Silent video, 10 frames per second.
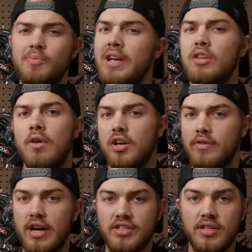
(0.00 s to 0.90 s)
spinning the wrong
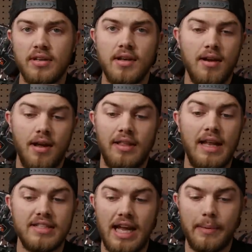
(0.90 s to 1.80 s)
direction, a
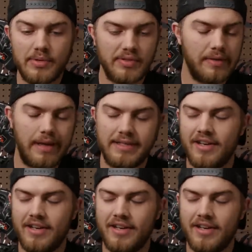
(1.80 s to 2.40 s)
lot of times I like